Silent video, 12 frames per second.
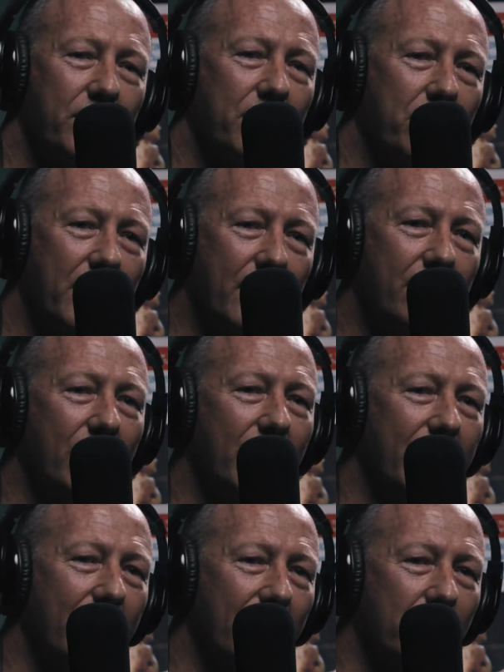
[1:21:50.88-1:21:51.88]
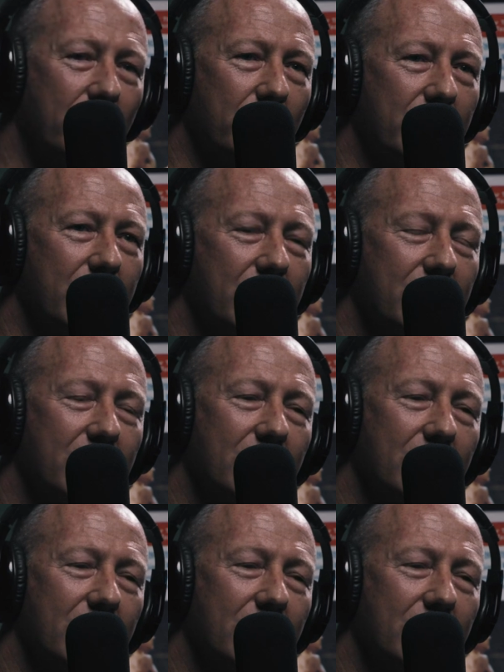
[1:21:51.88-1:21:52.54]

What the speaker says: By the big ego bullshit.